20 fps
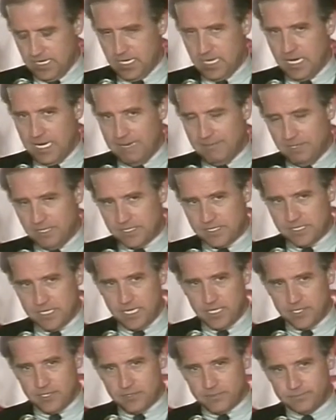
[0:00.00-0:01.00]
I must
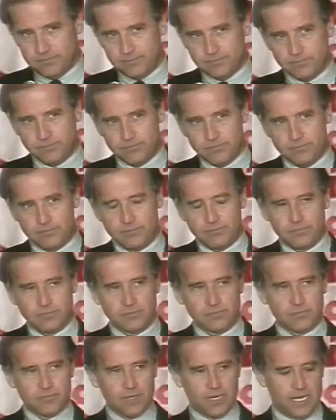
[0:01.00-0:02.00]
tell you,
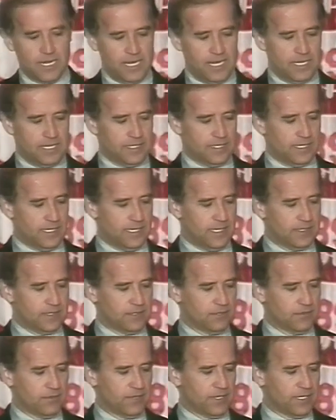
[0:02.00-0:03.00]
and I
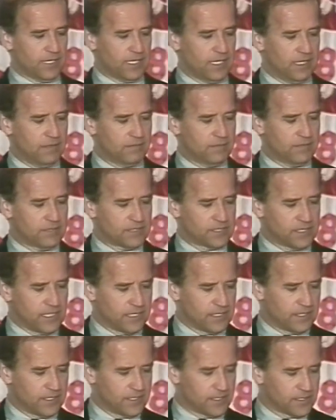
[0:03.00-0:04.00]
don't think I've
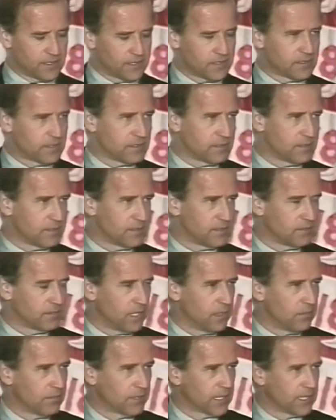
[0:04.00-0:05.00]
said this
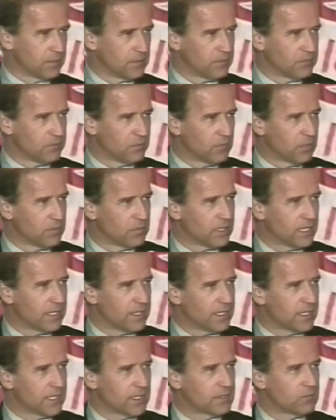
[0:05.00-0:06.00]
publicly before, but I
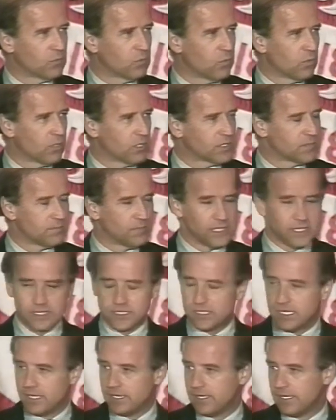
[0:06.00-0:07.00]
think it warrants being
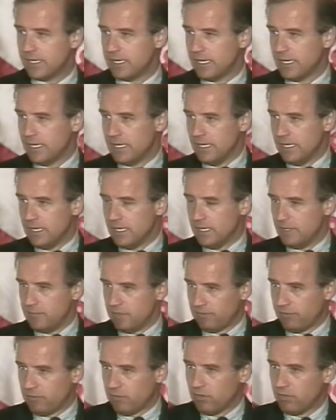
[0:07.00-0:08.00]
said
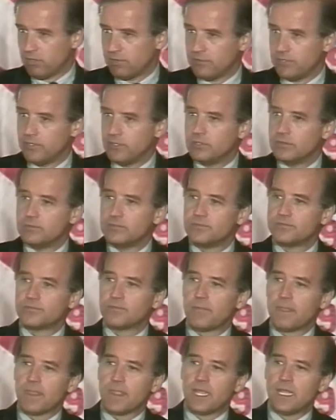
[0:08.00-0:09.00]
before all of you.
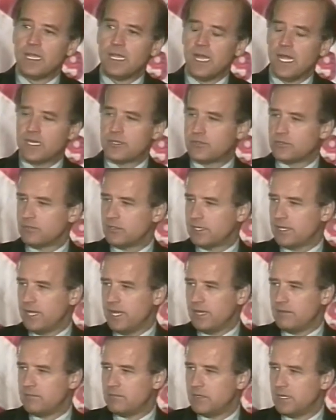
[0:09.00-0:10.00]
I truly
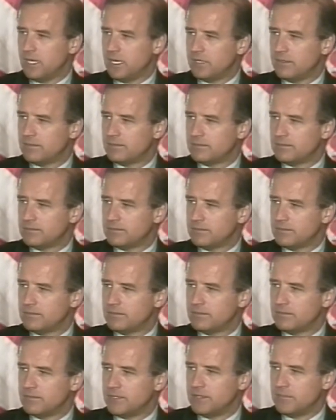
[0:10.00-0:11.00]
am uh,
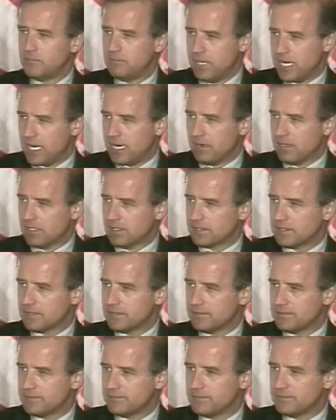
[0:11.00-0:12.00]
embarrassed
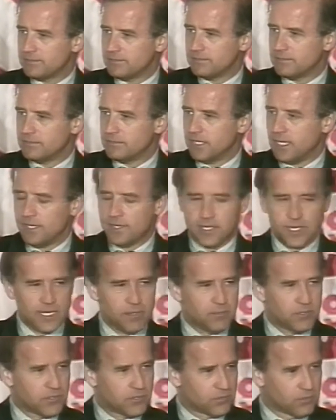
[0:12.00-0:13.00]
by the
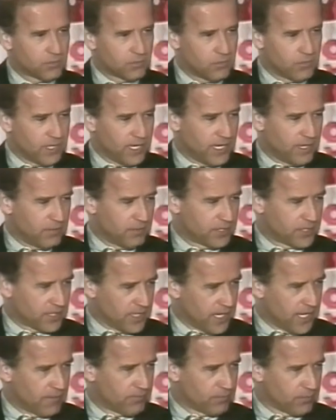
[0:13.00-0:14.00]
immature way in which
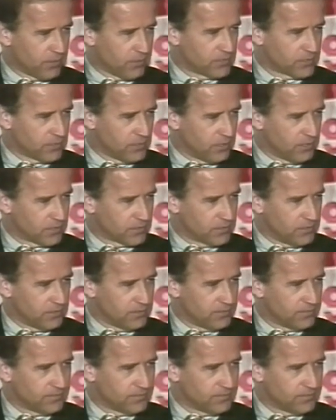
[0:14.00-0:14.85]
I approach law school